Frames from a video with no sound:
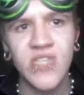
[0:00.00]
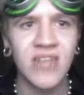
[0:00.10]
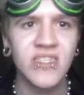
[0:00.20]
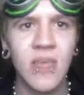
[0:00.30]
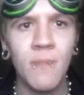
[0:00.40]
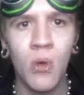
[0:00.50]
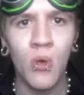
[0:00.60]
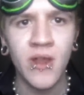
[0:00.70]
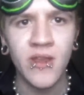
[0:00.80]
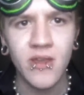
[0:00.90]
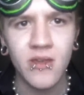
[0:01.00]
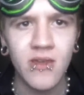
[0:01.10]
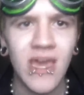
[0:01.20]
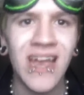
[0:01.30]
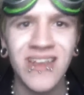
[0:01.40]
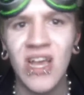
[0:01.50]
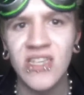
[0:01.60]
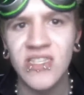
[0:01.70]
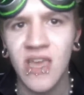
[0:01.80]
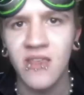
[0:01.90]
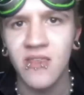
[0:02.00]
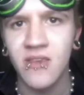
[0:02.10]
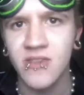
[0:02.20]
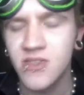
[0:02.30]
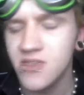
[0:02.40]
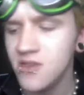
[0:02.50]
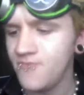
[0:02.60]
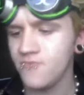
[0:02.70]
at some point agnostic atheists.